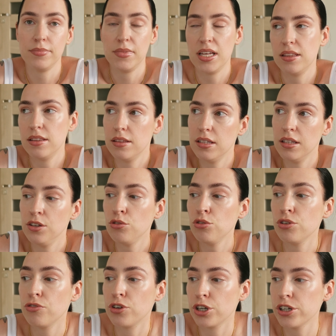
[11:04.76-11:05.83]
that the
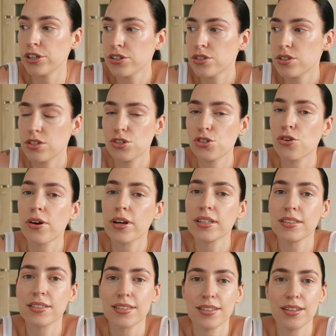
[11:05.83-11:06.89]
universe
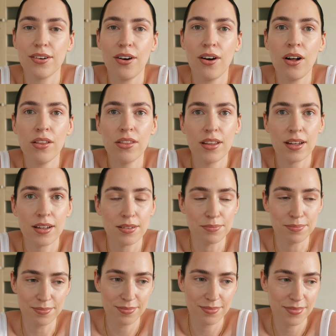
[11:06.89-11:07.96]
joined all
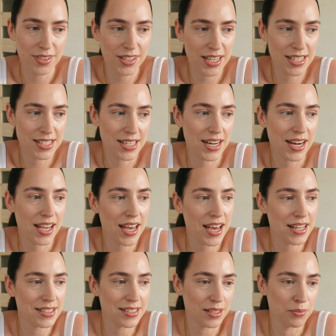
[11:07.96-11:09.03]
the things that I
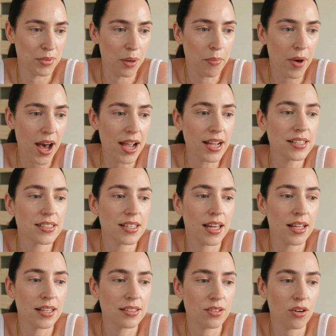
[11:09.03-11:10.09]
had in my mind
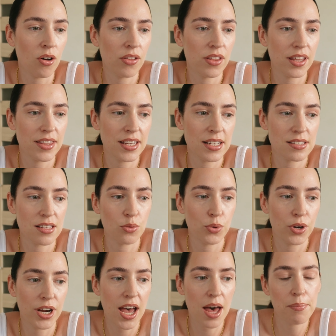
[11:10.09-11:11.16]
and all the things that
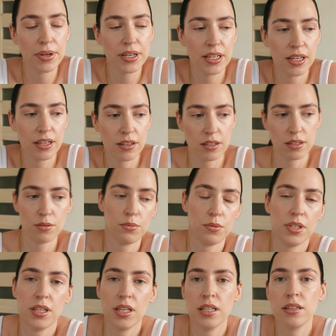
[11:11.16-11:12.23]
were happening
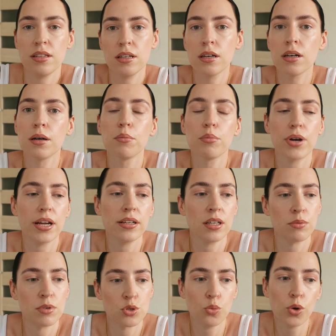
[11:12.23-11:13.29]
within the brand I
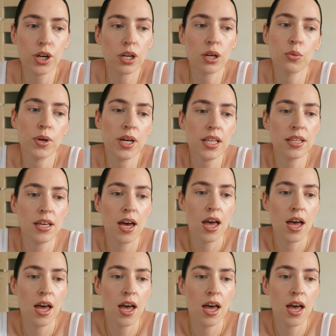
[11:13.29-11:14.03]
was working with